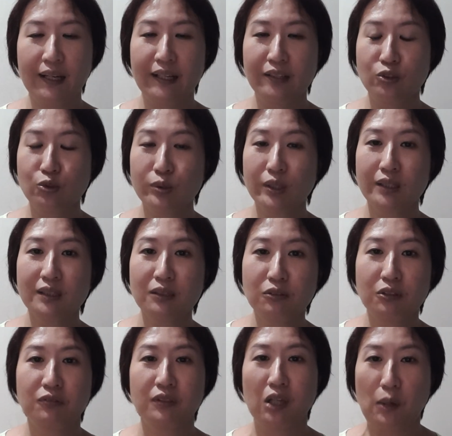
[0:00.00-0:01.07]
And together
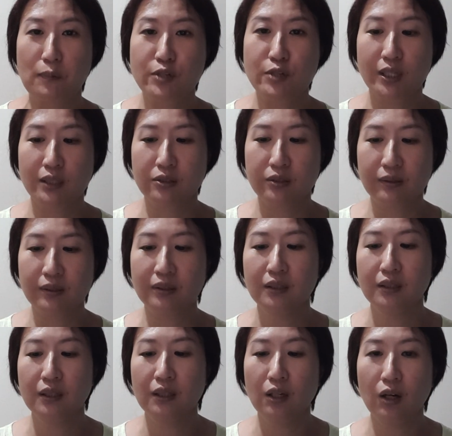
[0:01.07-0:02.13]
with the obstruct door
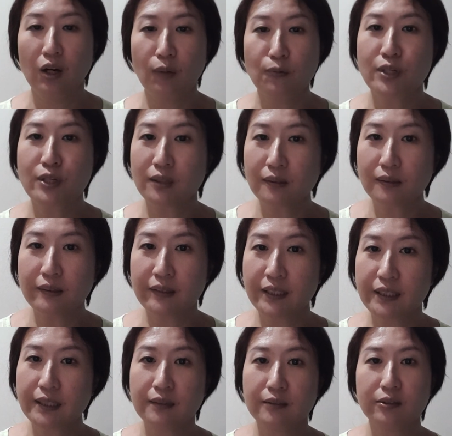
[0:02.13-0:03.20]
already
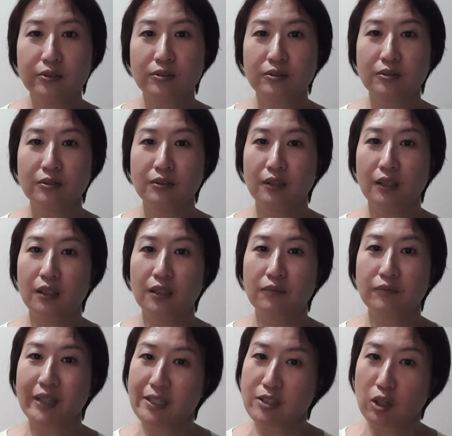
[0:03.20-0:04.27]
tell you
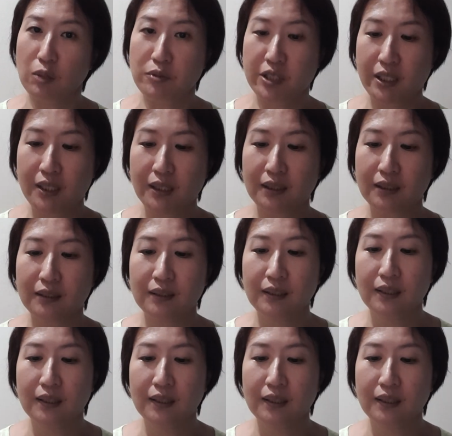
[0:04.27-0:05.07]
there's obstacle.